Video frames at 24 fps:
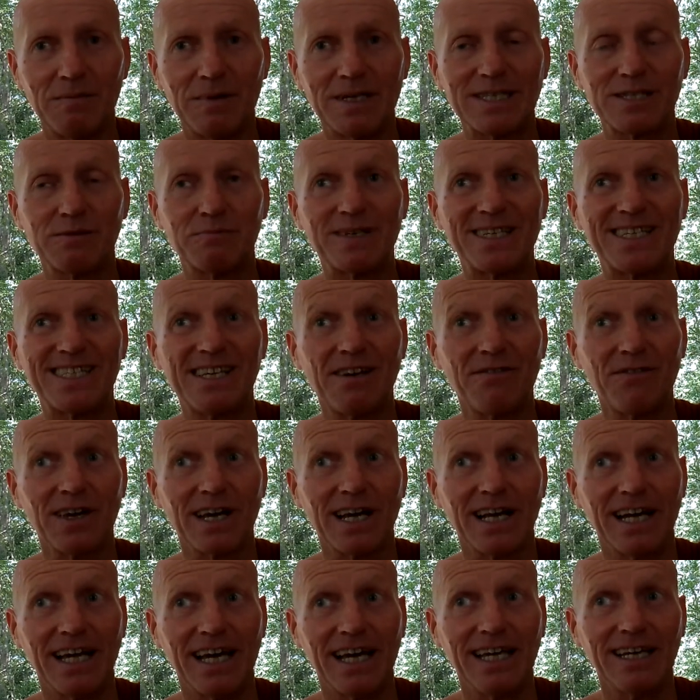But
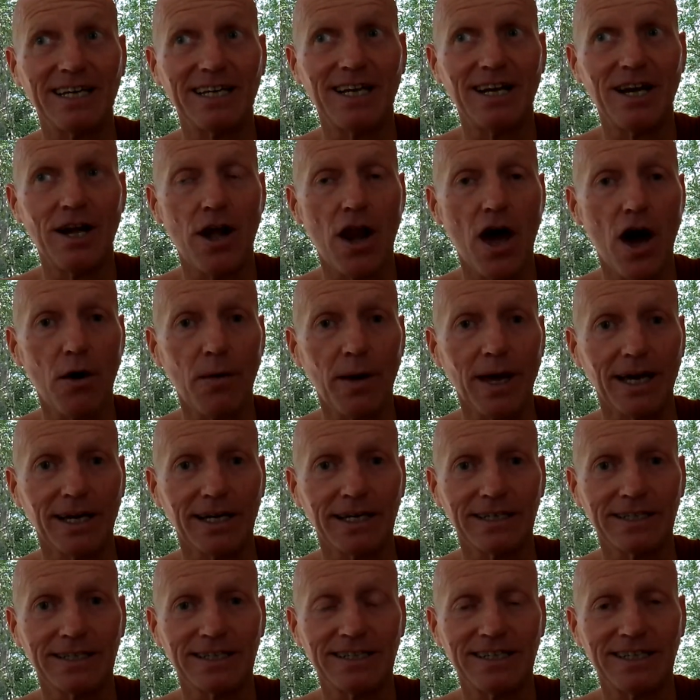specifically,
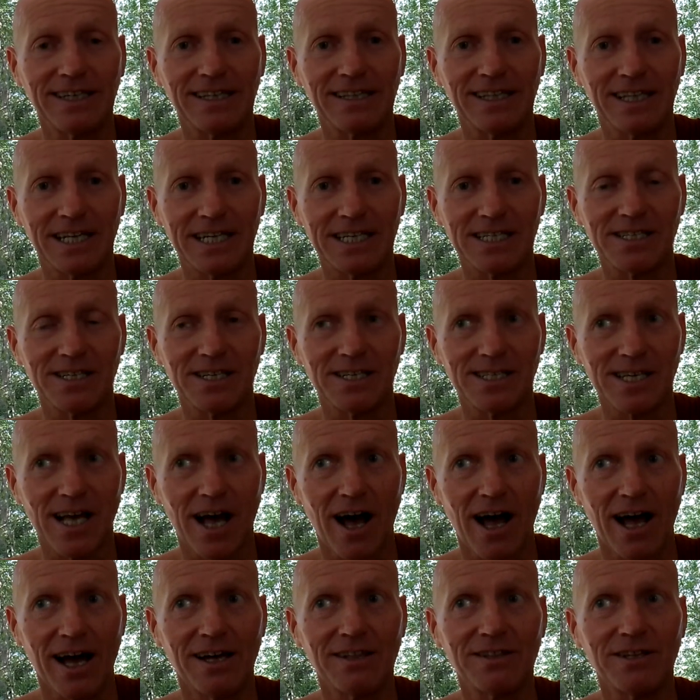knowing that it's
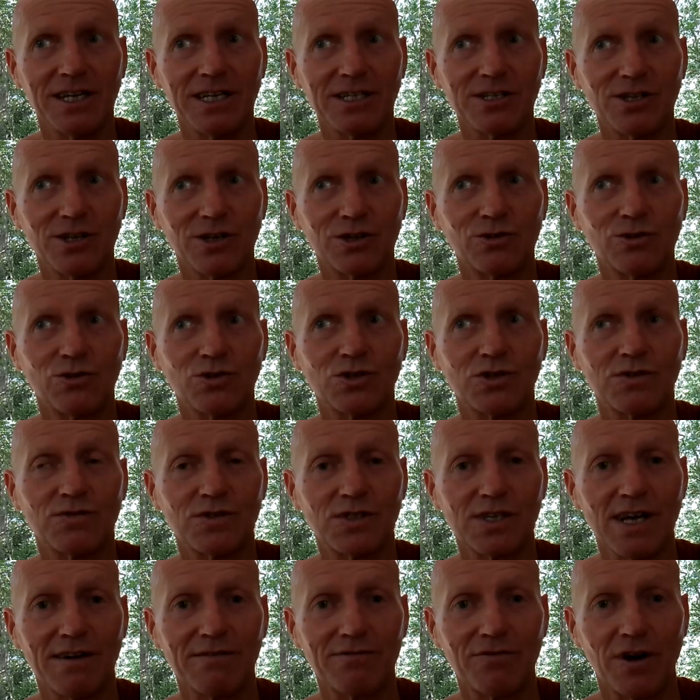desire that is the cause
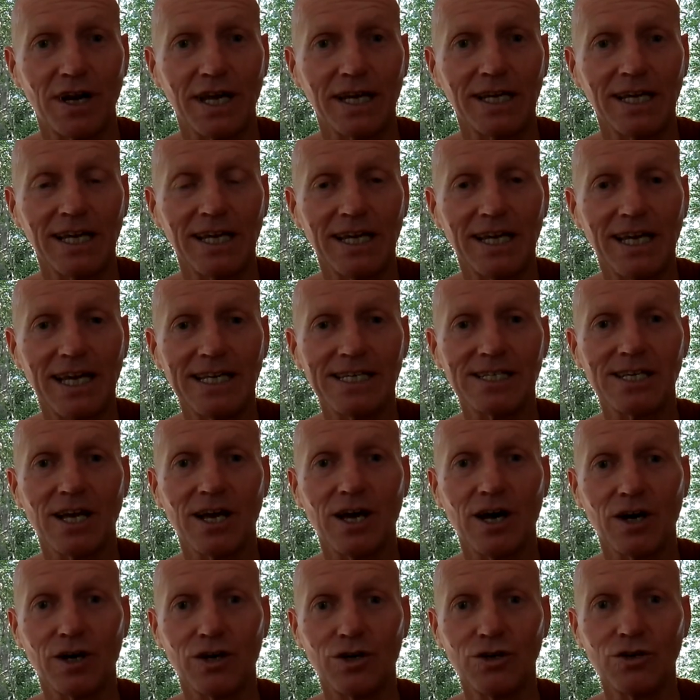of suffering is
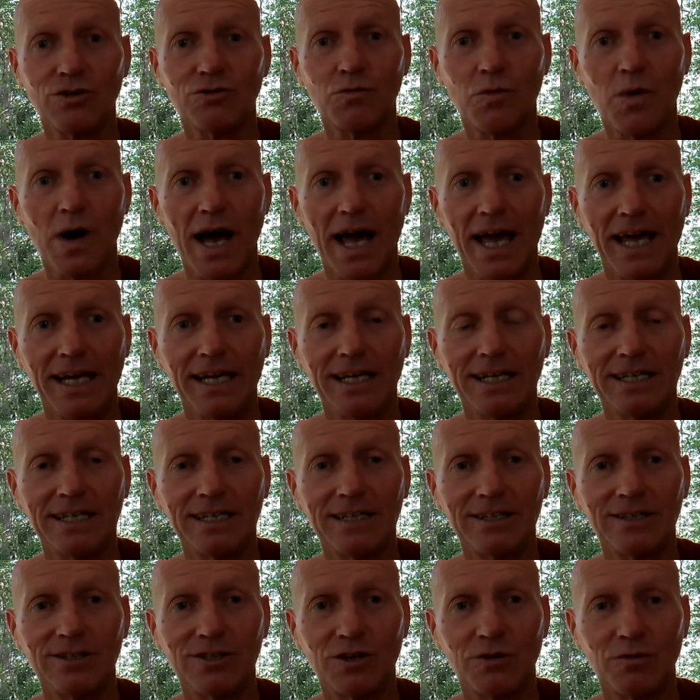a good way
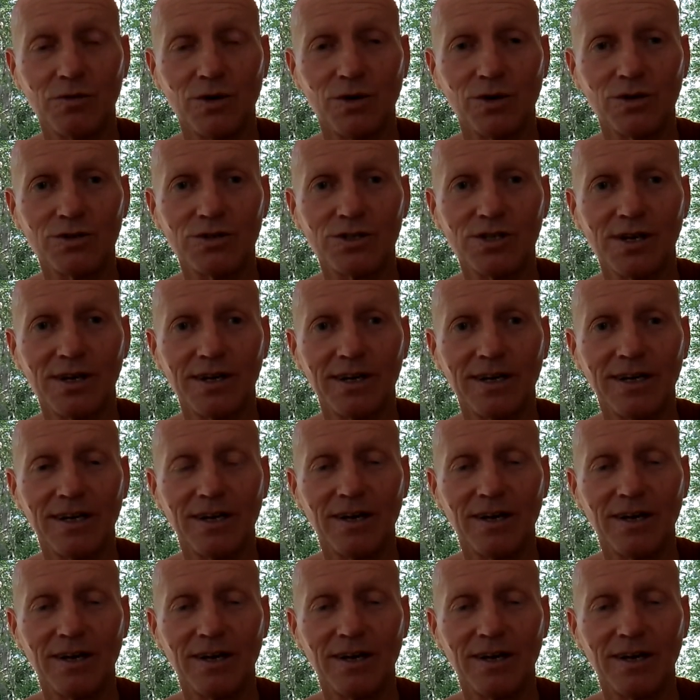towards